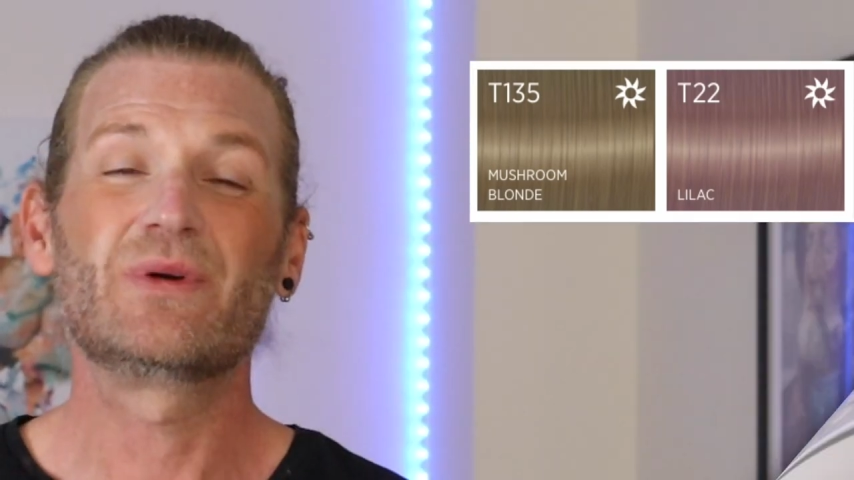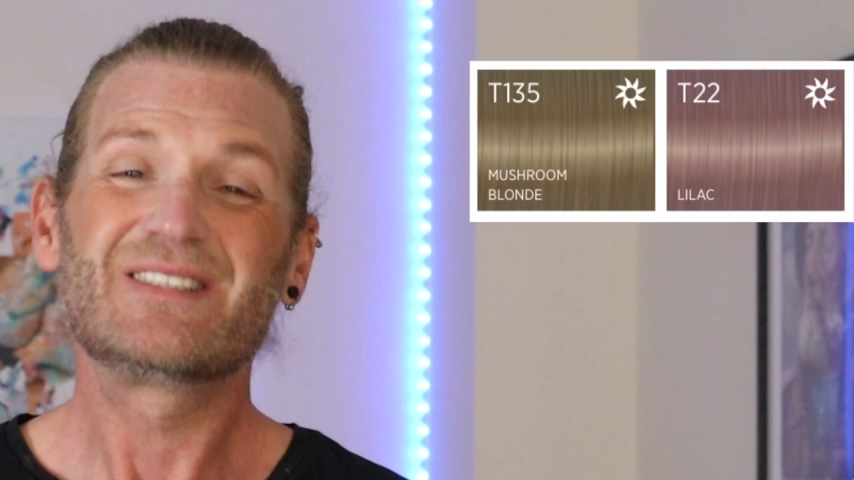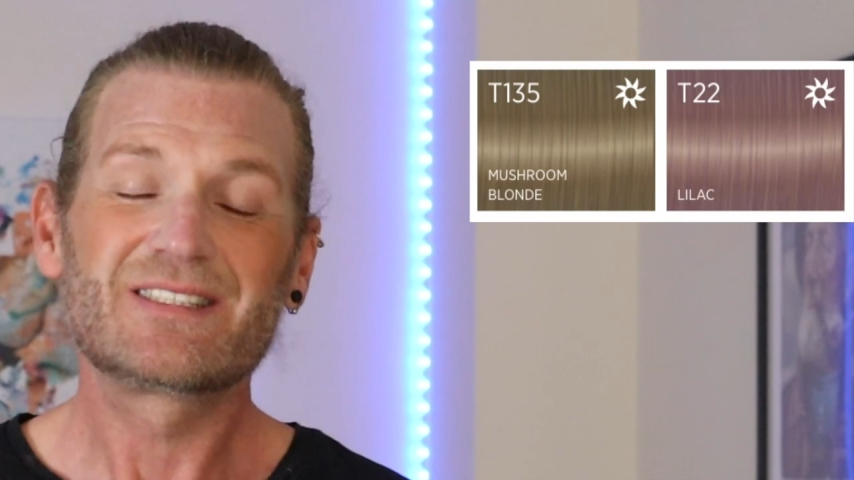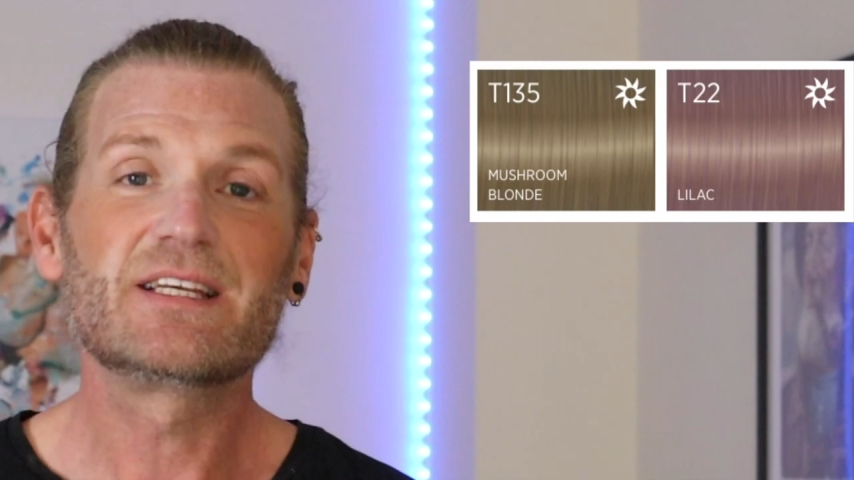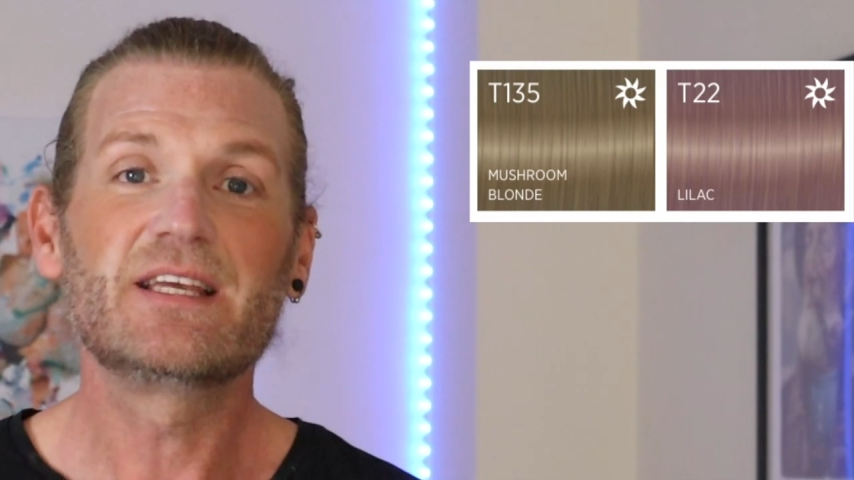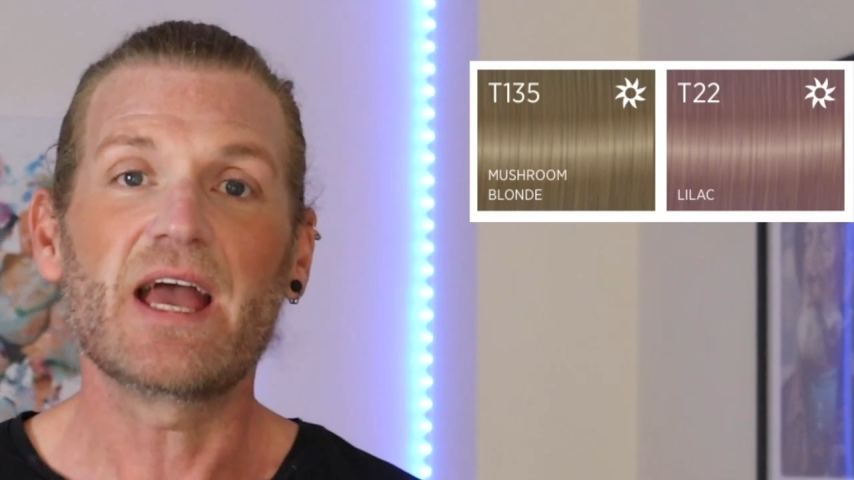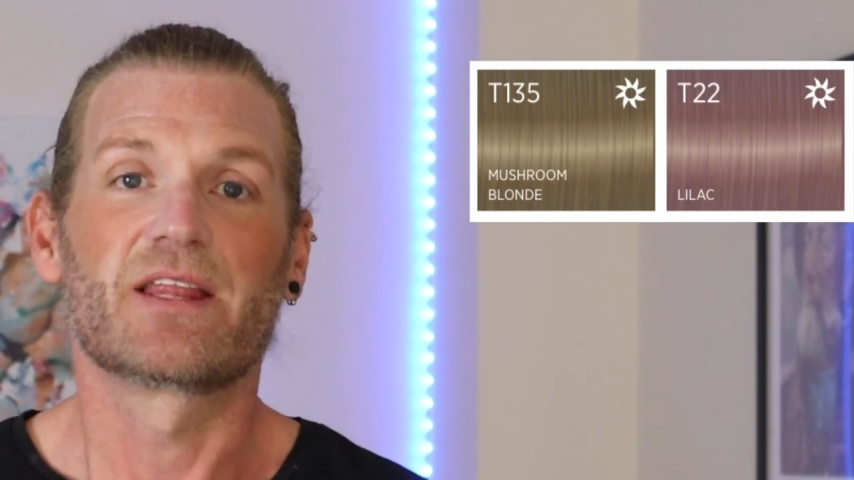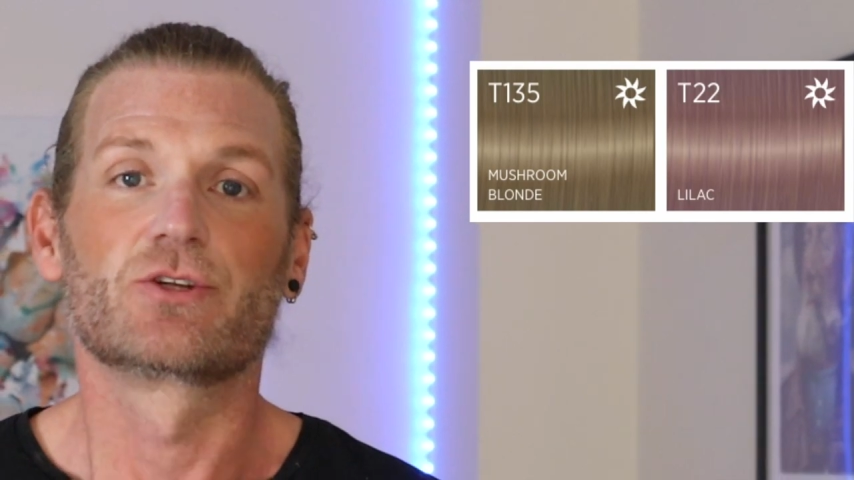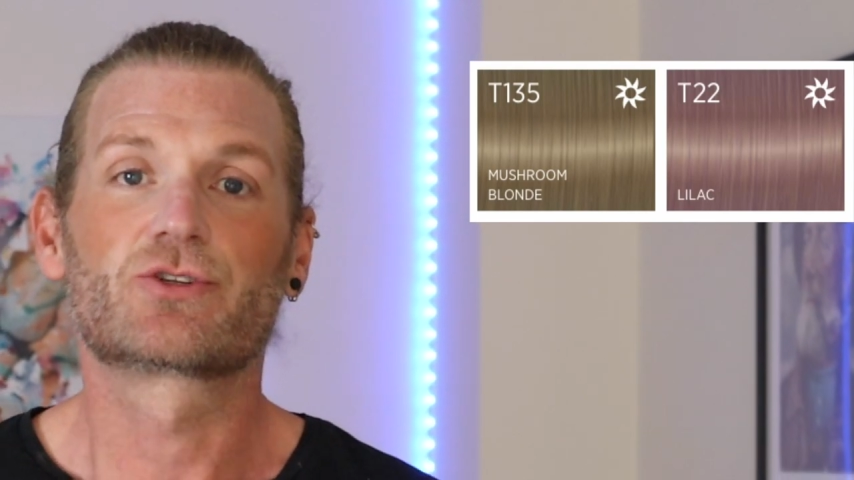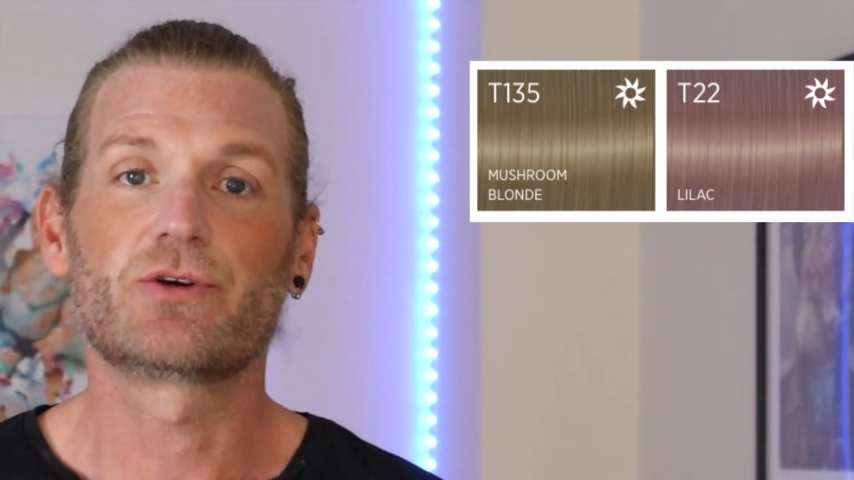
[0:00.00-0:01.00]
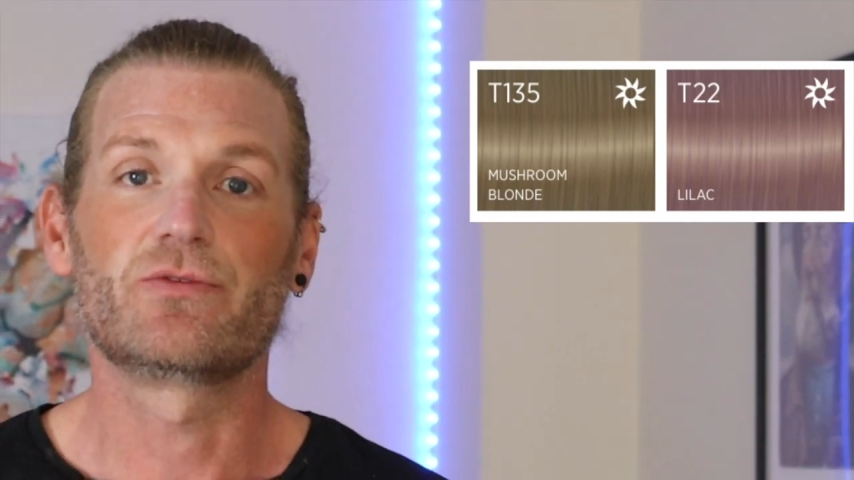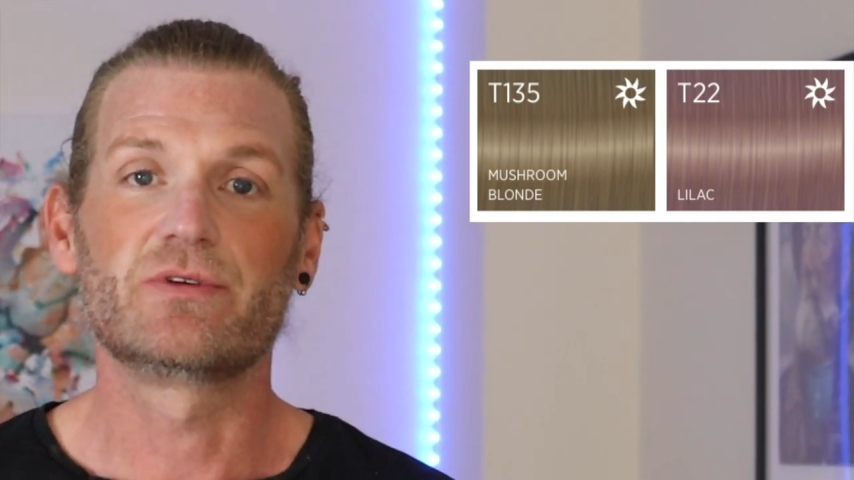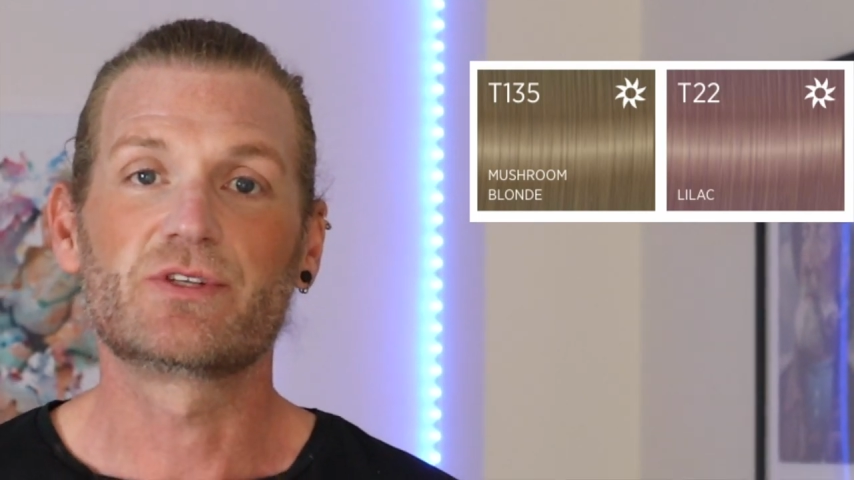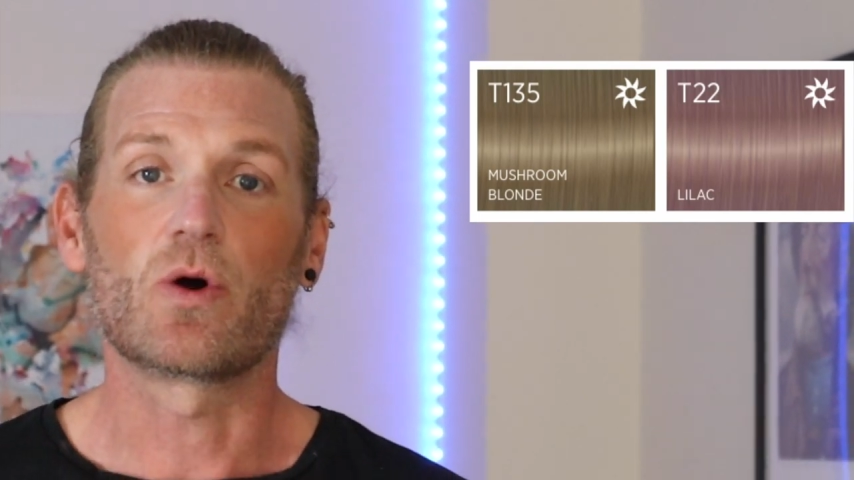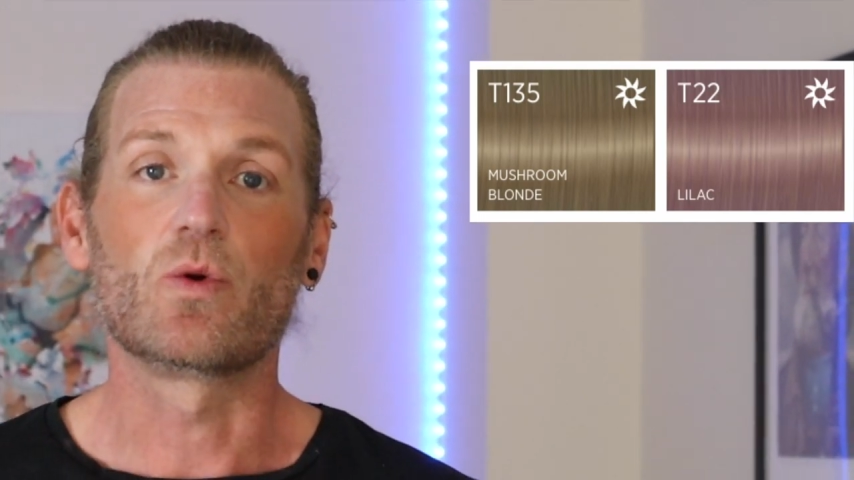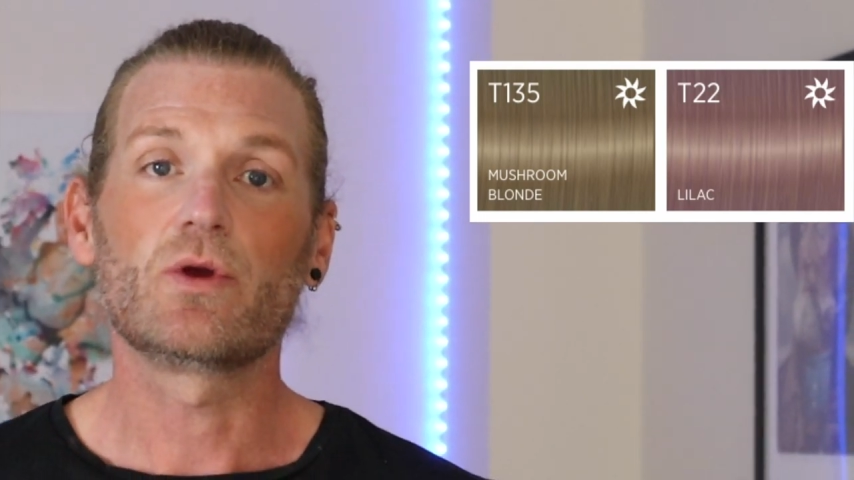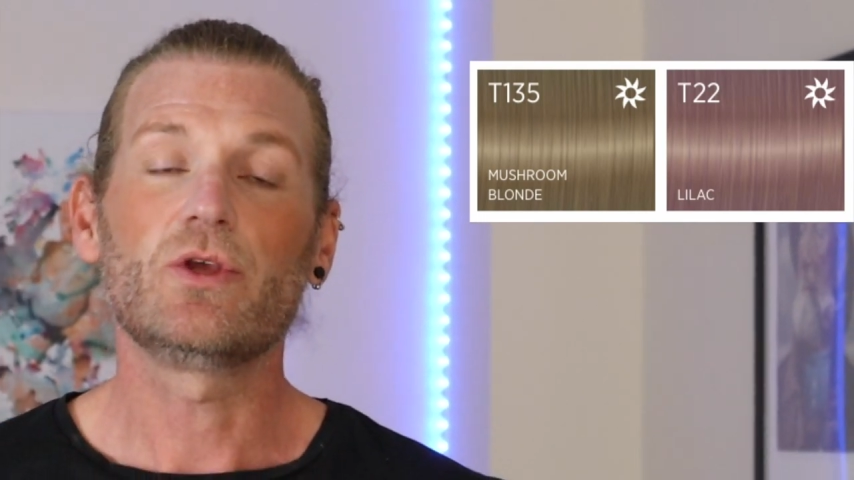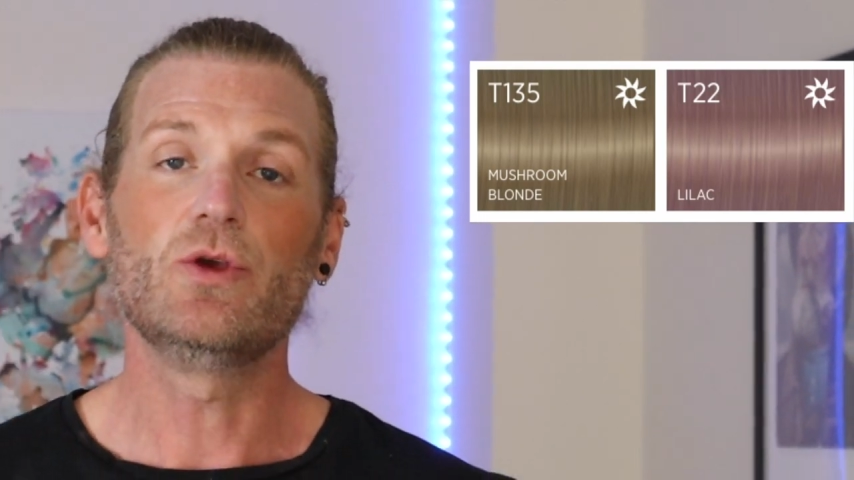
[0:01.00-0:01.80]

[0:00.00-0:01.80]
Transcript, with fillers: but to get the true result,